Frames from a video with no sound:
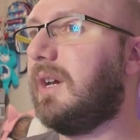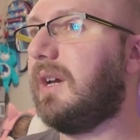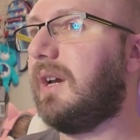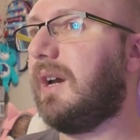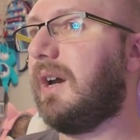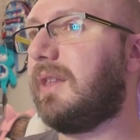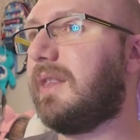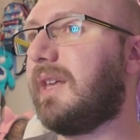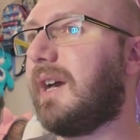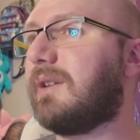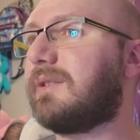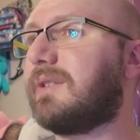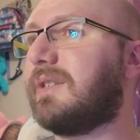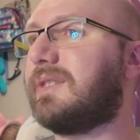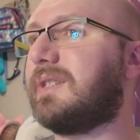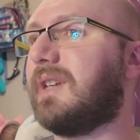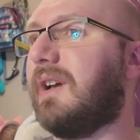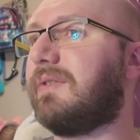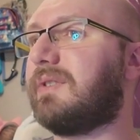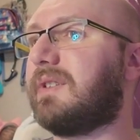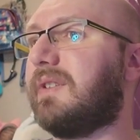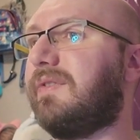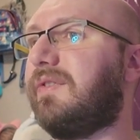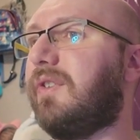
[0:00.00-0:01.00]
The house
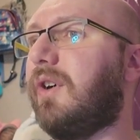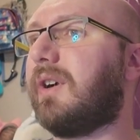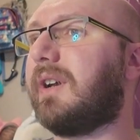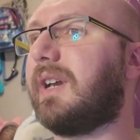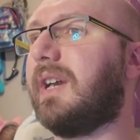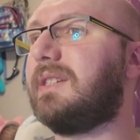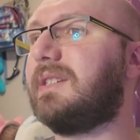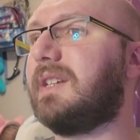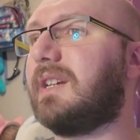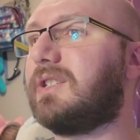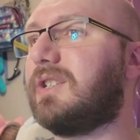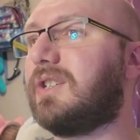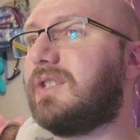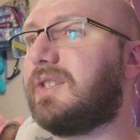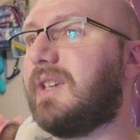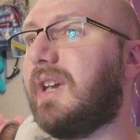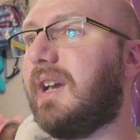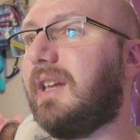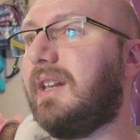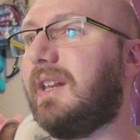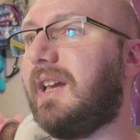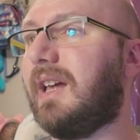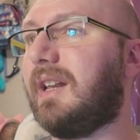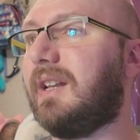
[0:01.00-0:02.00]
itself is a 4K texture set
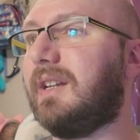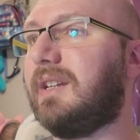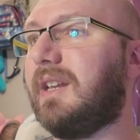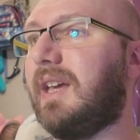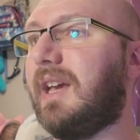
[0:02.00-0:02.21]
and added